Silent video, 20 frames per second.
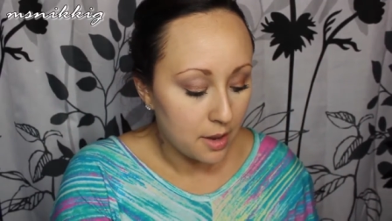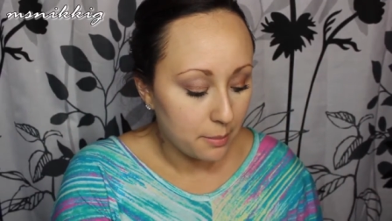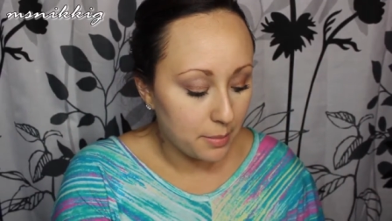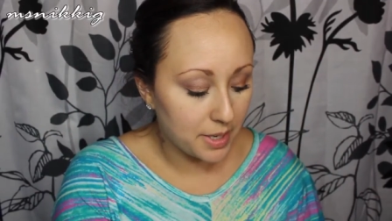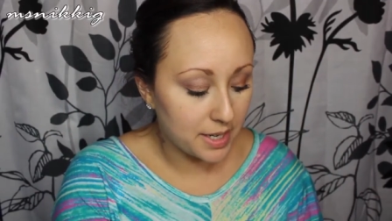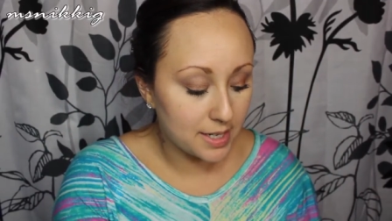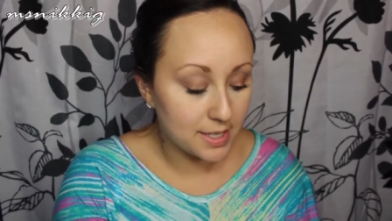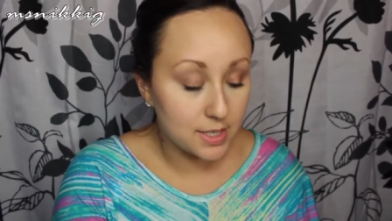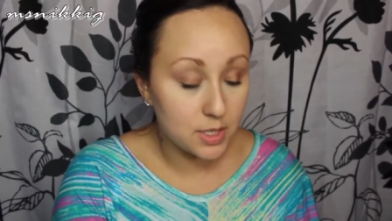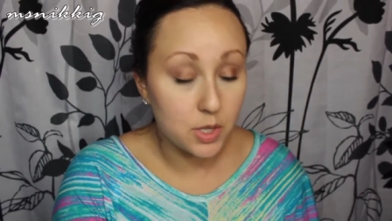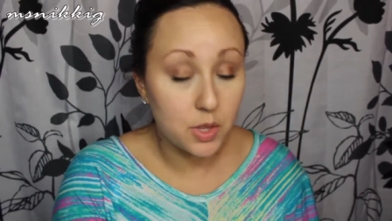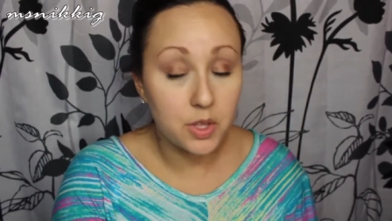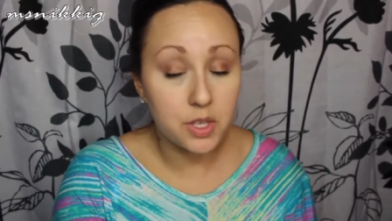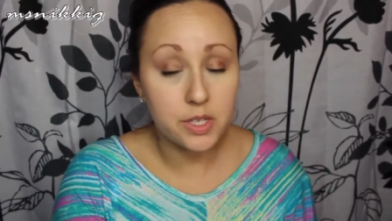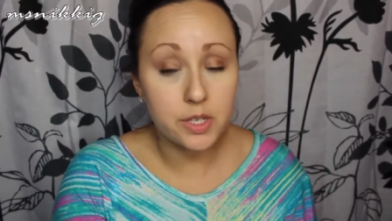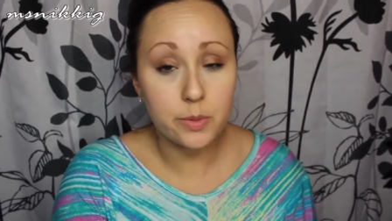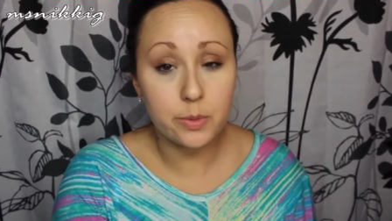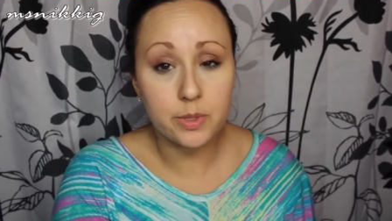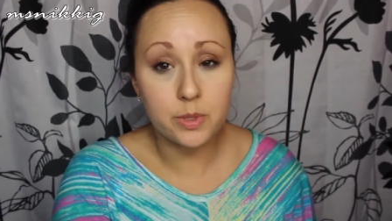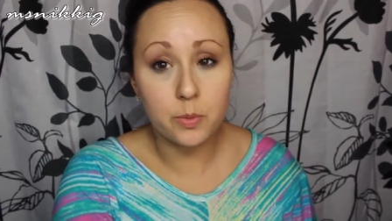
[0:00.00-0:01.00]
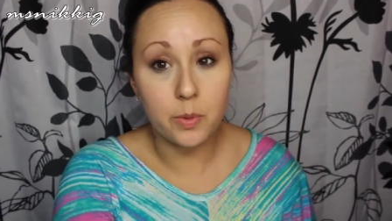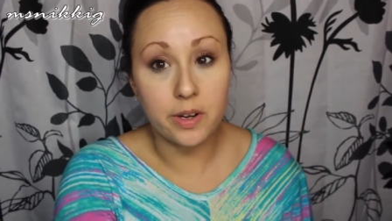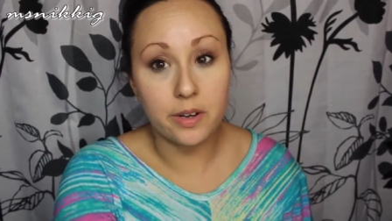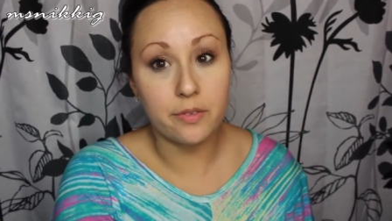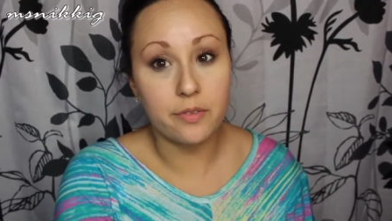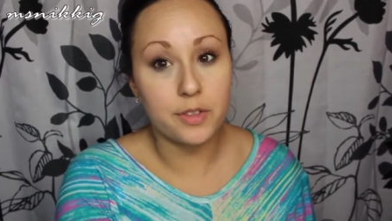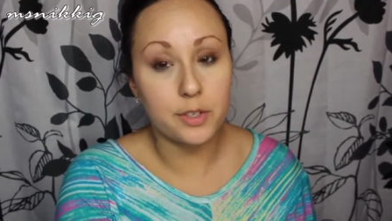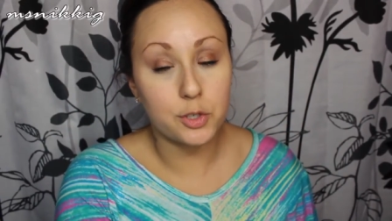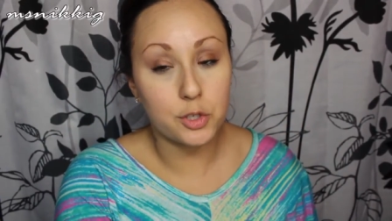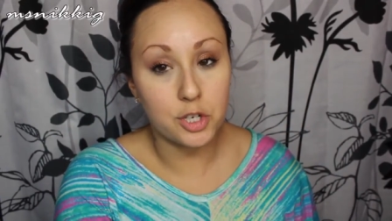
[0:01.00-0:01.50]
because this was one
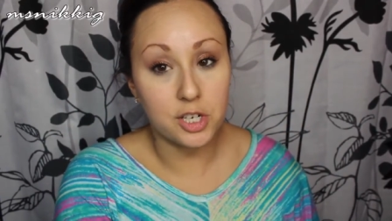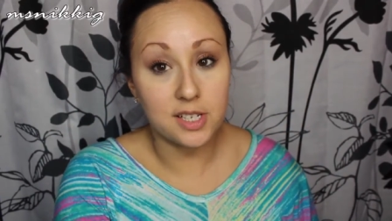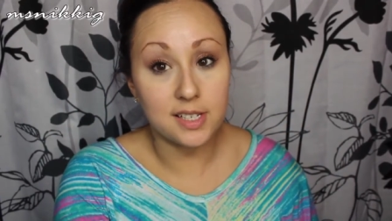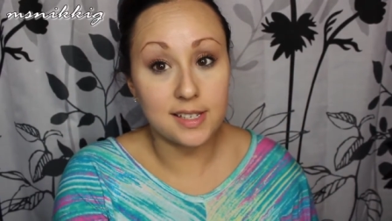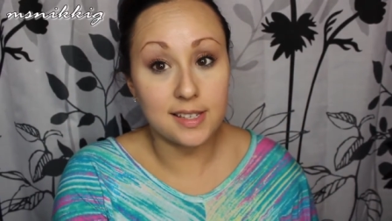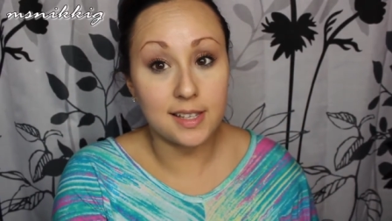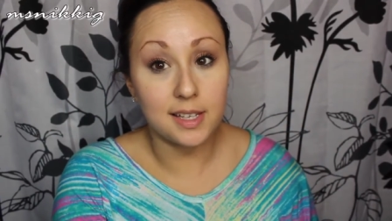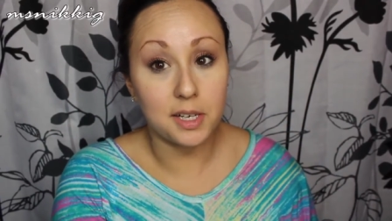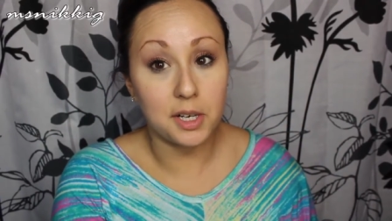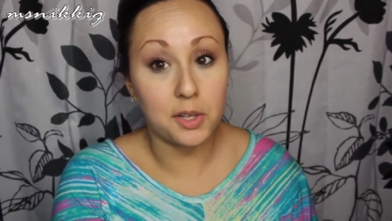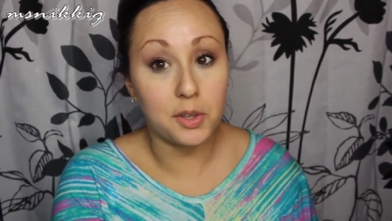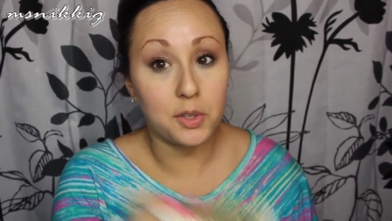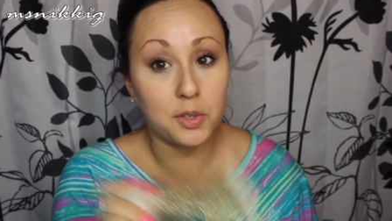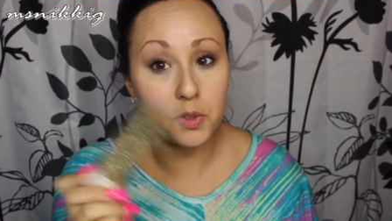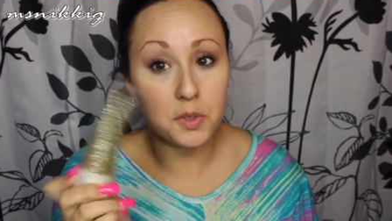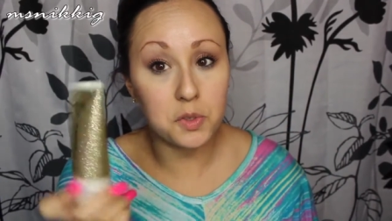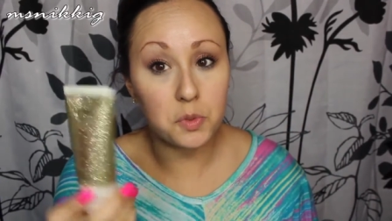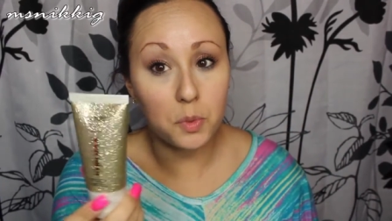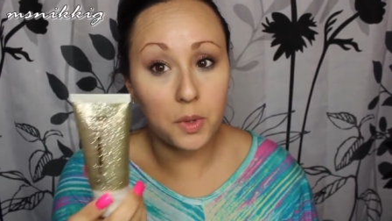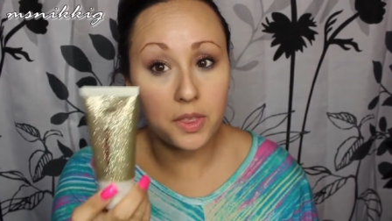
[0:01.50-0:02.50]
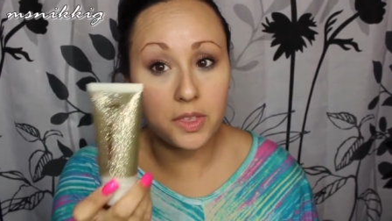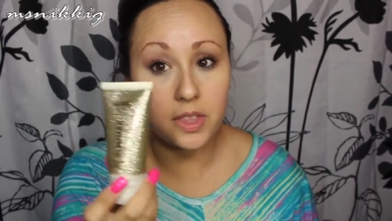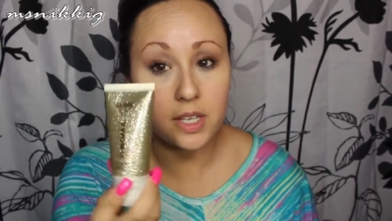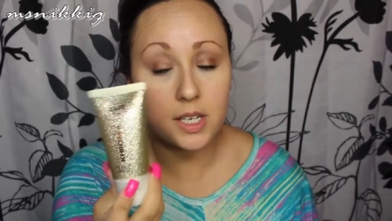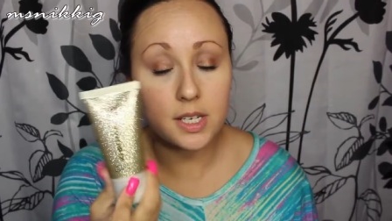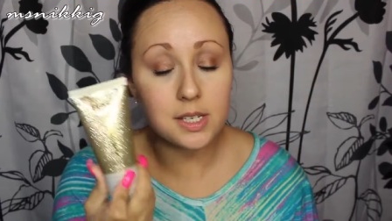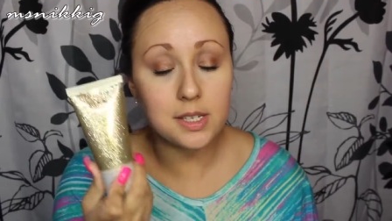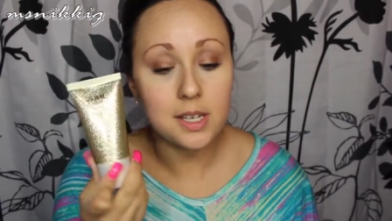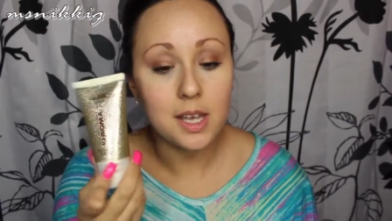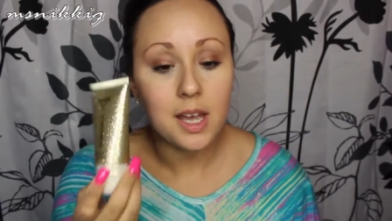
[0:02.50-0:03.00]
of the tricks that I learned with
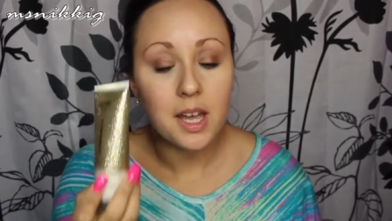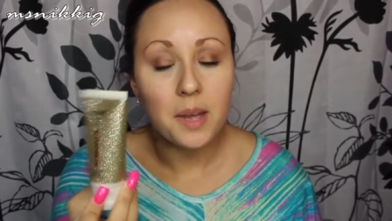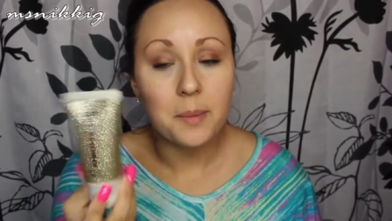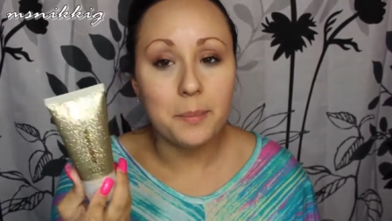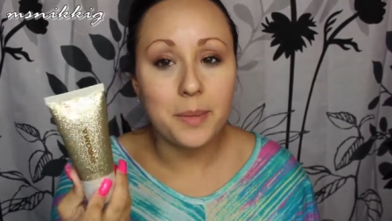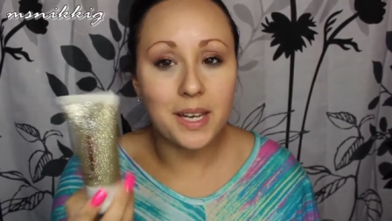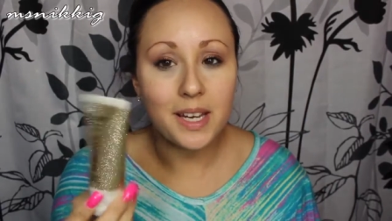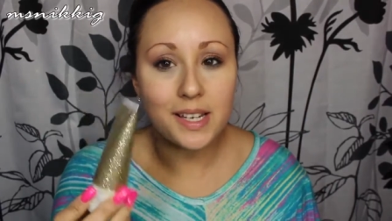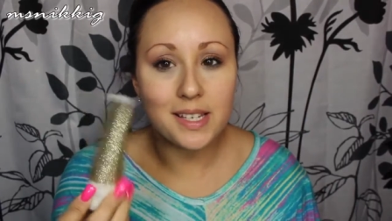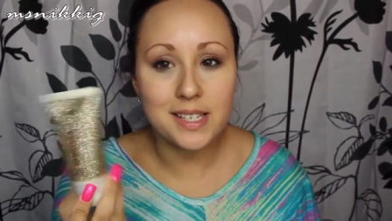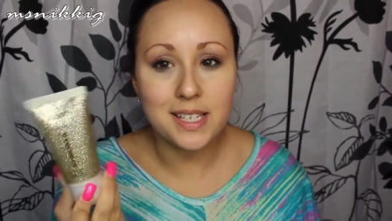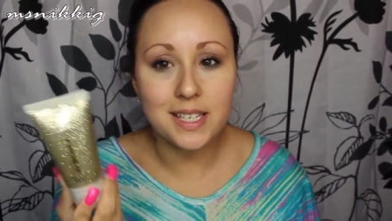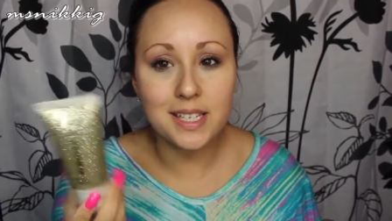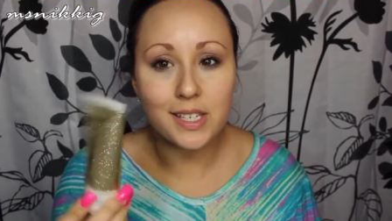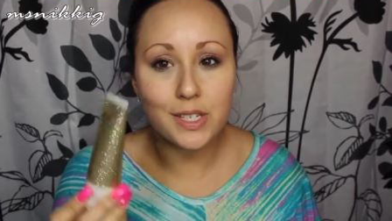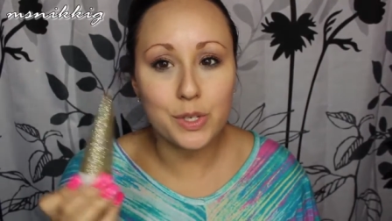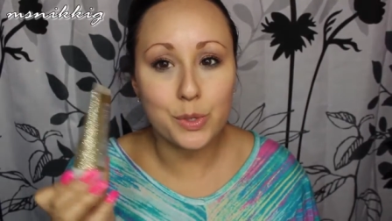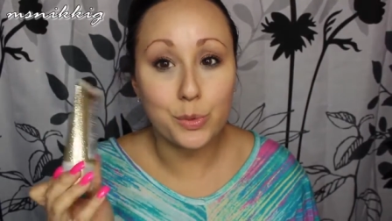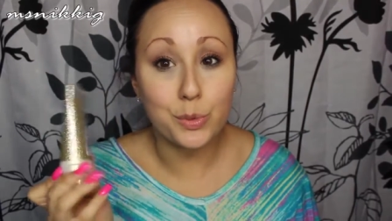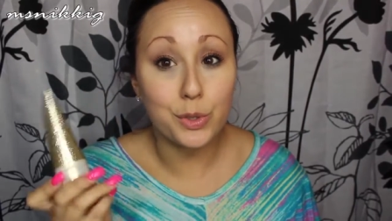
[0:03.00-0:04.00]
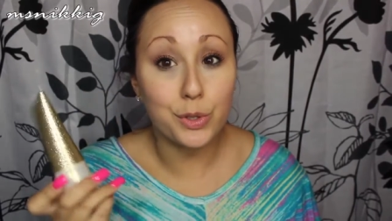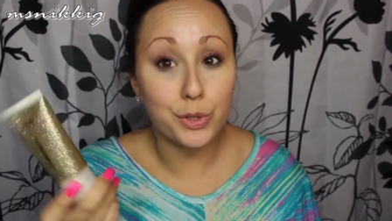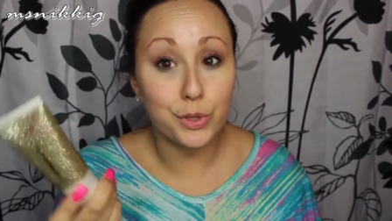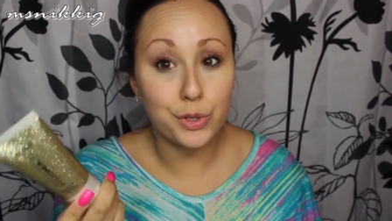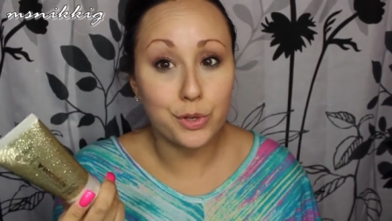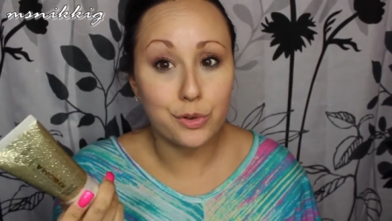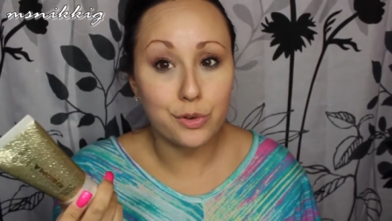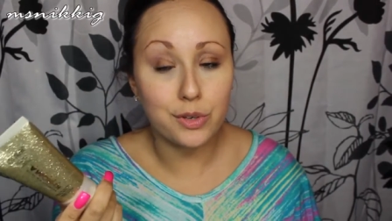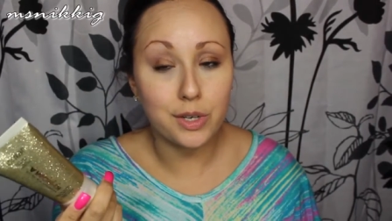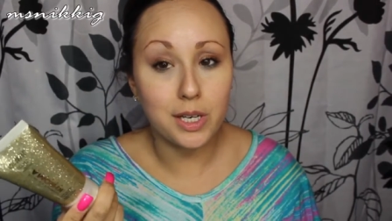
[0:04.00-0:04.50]
this, because it is so
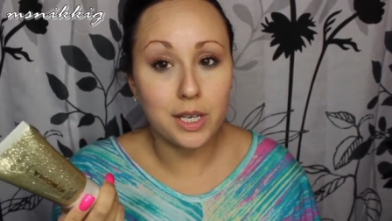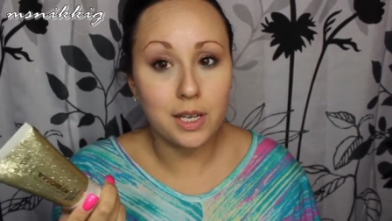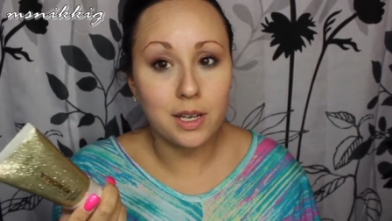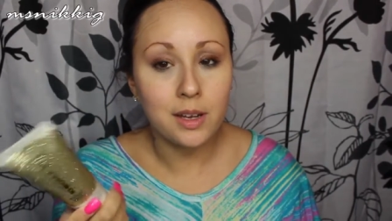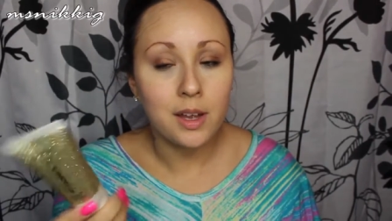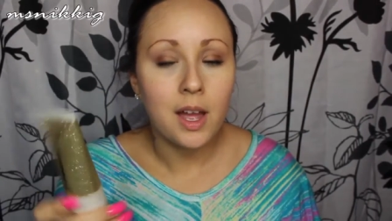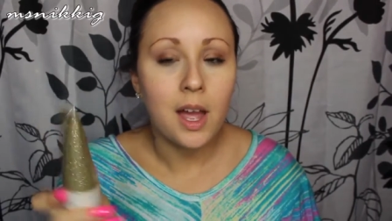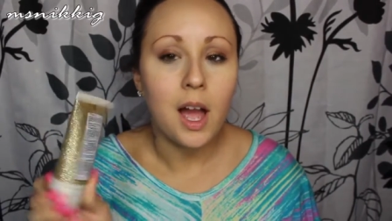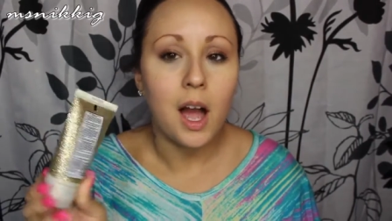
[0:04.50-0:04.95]
glittery.